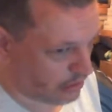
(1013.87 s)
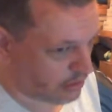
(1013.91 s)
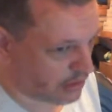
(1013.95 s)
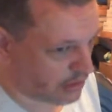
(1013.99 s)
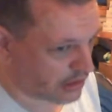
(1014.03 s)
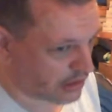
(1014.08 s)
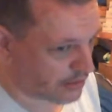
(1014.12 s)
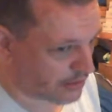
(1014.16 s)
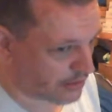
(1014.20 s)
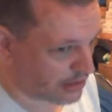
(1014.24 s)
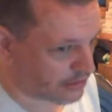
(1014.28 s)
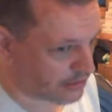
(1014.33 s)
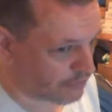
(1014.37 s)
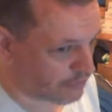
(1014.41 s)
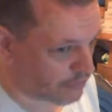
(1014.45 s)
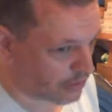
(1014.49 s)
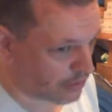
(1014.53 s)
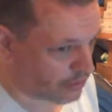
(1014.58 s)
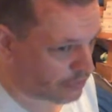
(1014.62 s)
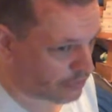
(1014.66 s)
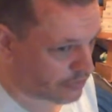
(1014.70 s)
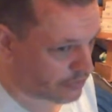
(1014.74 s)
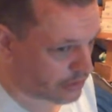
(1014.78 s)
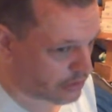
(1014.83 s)
near the main
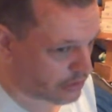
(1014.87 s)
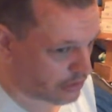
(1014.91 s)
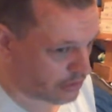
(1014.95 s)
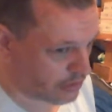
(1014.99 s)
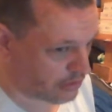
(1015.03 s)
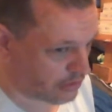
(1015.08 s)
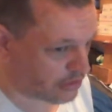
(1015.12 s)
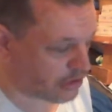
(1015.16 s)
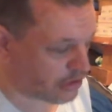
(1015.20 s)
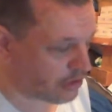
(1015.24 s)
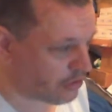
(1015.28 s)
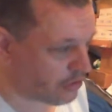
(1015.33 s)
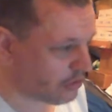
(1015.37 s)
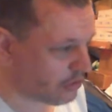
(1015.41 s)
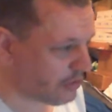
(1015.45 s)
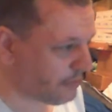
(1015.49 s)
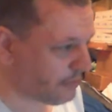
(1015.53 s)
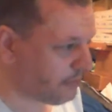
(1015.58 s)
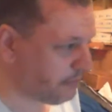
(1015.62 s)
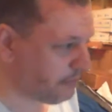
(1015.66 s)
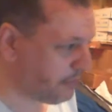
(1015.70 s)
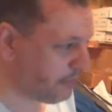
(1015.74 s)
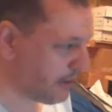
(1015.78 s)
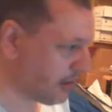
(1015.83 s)
road, then you've got the
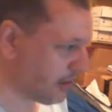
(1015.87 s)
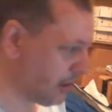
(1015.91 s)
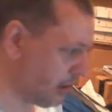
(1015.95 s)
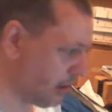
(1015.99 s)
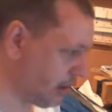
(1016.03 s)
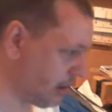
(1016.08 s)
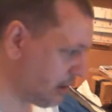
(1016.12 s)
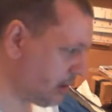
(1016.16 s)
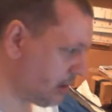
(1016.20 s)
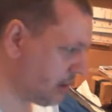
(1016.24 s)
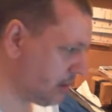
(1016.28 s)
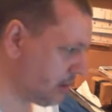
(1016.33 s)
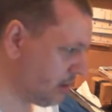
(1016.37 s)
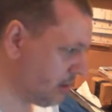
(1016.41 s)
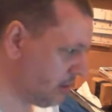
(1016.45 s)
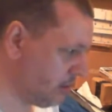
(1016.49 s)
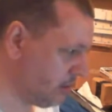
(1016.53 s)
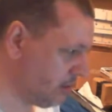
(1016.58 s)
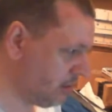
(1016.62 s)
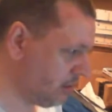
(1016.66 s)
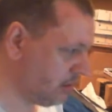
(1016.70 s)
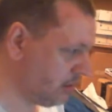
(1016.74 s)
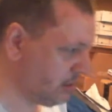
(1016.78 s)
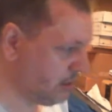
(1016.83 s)
bigger lake
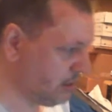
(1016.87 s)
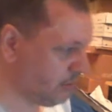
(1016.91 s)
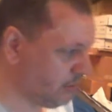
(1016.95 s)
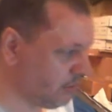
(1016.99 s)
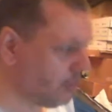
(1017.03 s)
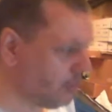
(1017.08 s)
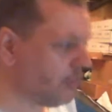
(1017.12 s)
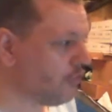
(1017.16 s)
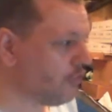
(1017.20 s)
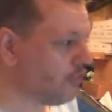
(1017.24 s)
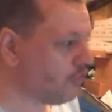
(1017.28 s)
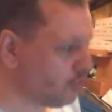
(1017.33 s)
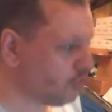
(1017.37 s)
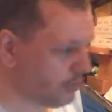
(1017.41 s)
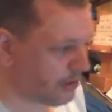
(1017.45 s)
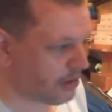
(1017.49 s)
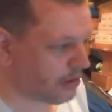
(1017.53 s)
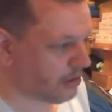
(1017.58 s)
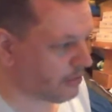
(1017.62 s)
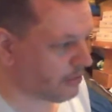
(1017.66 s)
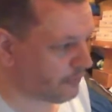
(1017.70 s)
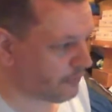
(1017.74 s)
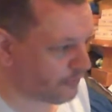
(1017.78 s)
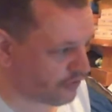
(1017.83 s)
where
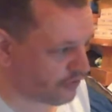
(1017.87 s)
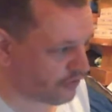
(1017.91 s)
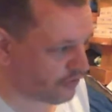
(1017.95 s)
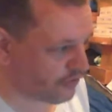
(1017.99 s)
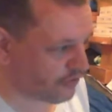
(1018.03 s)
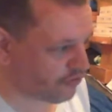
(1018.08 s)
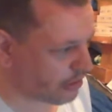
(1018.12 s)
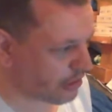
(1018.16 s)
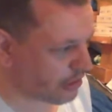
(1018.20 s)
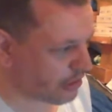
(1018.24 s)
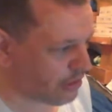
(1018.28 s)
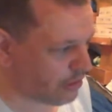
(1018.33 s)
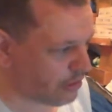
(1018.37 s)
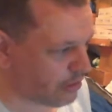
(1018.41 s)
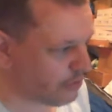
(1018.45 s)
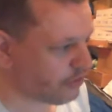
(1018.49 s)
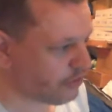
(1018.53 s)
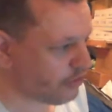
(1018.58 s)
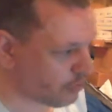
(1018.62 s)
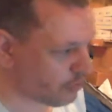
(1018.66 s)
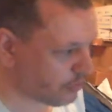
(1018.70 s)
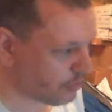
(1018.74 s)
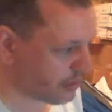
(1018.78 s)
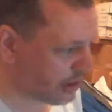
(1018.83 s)
I normally go fishing
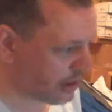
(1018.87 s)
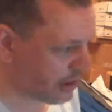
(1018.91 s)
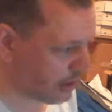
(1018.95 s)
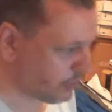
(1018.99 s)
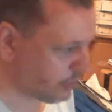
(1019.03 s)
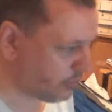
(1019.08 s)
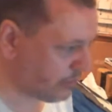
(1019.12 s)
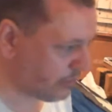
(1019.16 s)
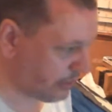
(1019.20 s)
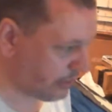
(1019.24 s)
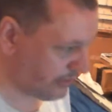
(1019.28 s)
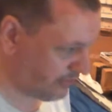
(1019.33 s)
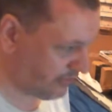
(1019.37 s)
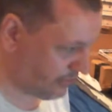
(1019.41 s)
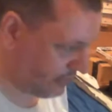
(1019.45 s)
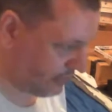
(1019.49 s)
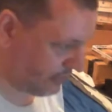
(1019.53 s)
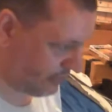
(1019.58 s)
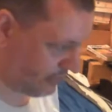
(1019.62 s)
and I normally go